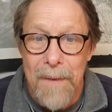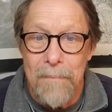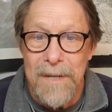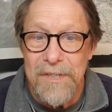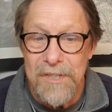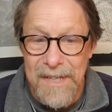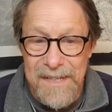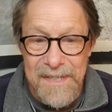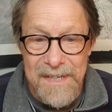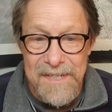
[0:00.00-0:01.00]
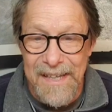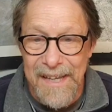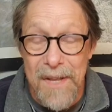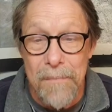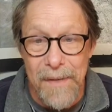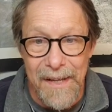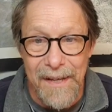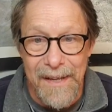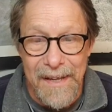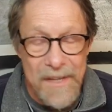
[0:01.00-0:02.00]
But Jesus in
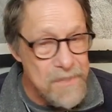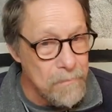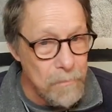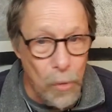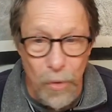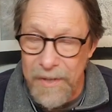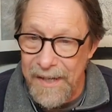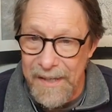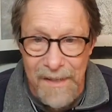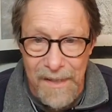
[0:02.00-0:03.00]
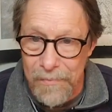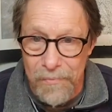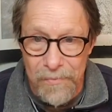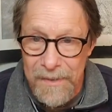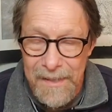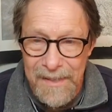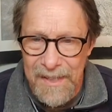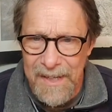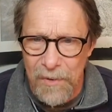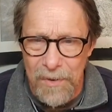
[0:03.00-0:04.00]
me is more than enough. You
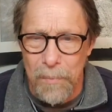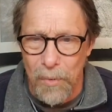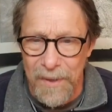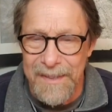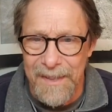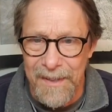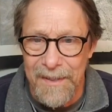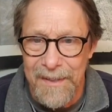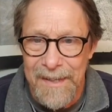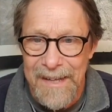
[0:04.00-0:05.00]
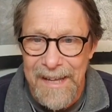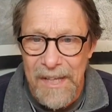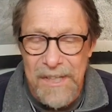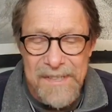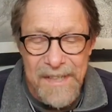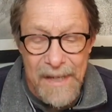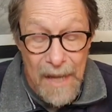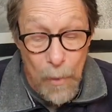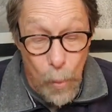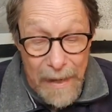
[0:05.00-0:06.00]
hear the point there? You see,
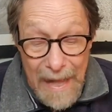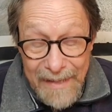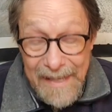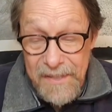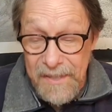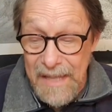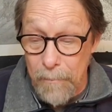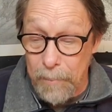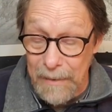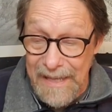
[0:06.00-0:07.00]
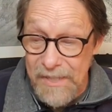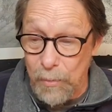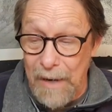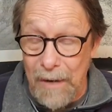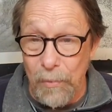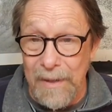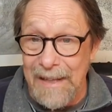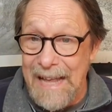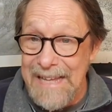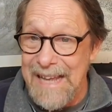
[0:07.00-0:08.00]
when I get to that place where I
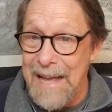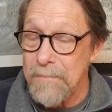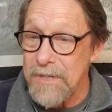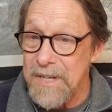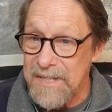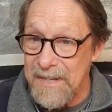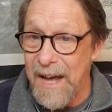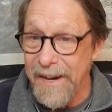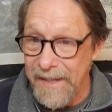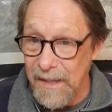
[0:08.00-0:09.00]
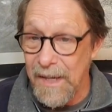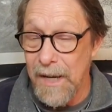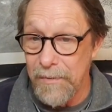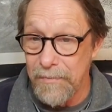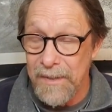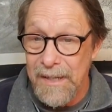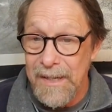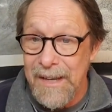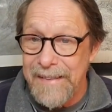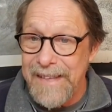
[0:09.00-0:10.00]
realize I'm just not enough,
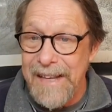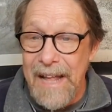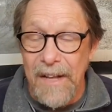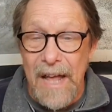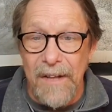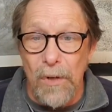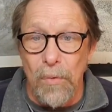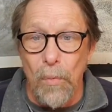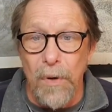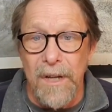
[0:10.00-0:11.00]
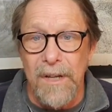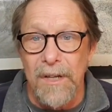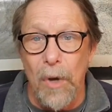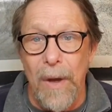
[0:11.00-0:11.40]
then I, I don't want to go